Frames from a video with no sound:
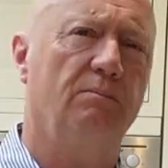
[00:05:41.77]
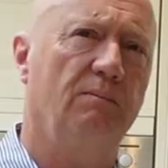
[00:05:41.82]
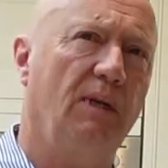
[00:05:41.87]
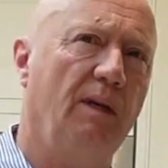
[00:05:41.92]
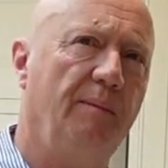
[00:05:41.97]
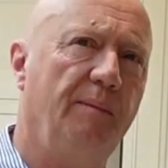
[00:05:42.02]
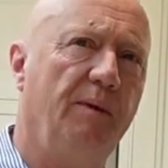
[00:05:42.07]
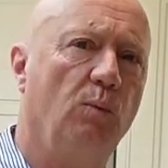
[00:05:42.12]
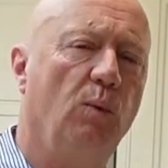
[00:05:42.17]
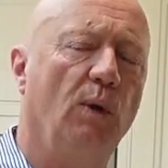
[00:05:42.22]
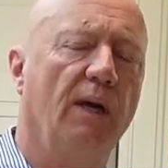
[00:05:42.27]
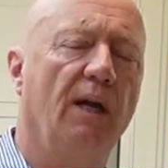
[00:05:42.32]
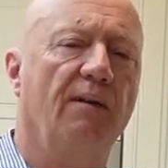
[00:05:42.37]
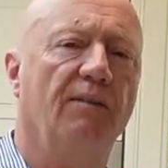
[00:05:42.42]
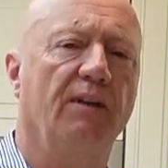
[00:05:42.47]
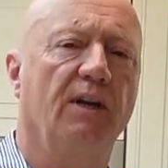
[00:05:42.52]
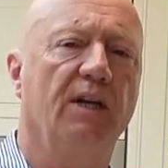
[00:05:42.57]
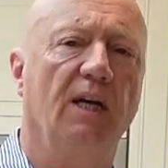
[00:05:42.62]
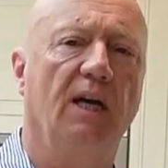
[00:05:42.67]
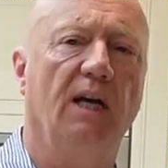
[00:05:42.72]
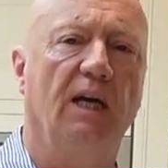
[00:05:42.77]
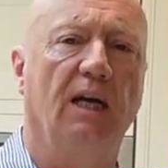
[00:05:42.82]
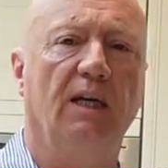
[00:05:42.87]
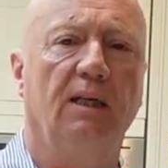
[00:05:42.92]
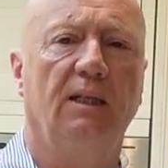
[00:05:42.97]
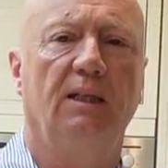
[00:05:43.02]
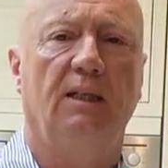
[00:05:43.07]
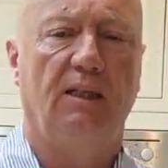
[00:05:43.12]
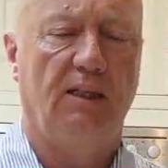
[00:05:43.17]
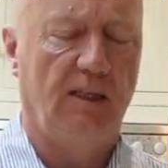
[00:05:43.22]
maybe one other
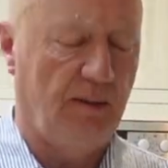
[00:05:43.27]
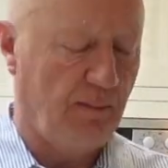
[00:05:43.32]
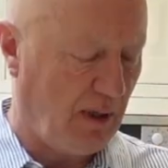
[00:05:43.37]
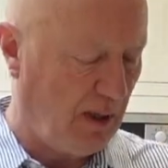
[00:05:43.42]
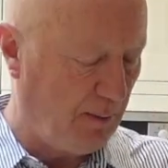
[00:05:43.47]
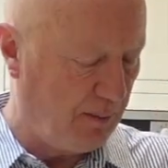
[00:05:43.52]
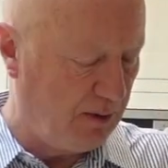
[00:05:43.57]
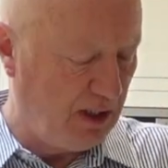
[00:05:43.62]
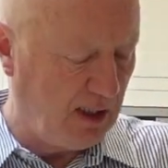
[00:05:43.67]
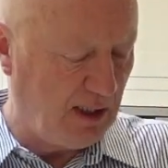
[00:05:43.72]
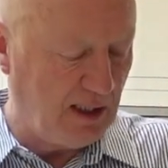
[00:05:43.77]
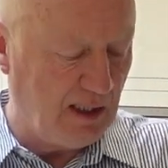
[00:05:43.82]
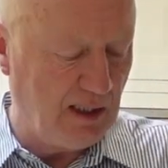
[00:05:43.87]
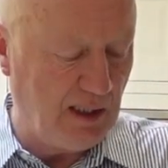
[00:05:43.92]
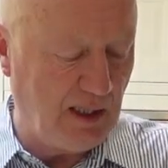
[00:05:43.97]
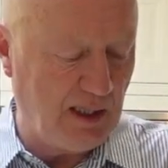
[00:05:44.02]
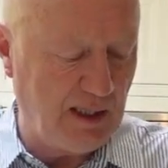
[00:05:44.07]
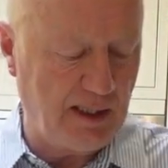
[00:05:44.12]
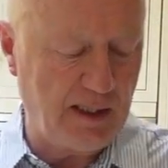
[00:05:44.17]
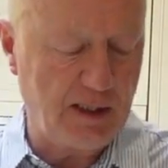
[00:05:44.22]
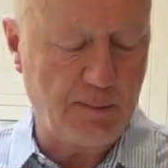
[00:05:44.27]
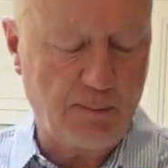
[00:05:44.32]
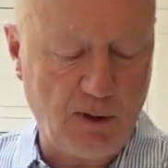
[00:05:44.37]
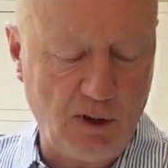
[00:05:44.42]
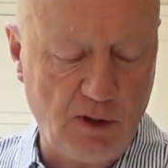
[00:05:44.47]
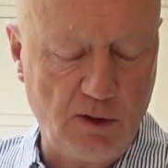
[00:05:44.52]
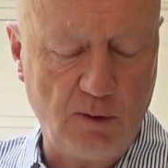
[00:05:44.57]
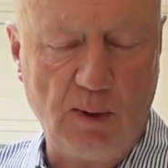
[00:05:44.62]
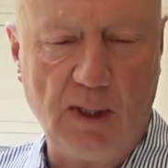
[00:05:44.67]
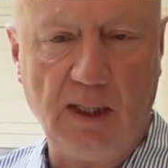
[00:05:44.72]
colour, but I particularly like this
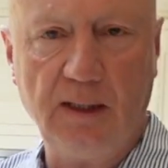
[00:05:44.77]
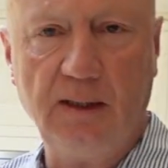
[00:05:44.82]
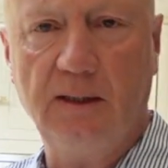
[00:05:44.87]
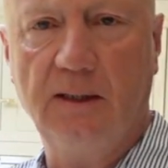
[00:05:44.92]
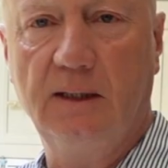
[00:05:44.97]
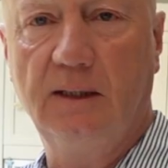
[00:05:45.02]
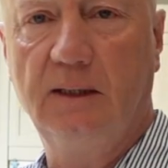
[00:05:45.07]
blue one,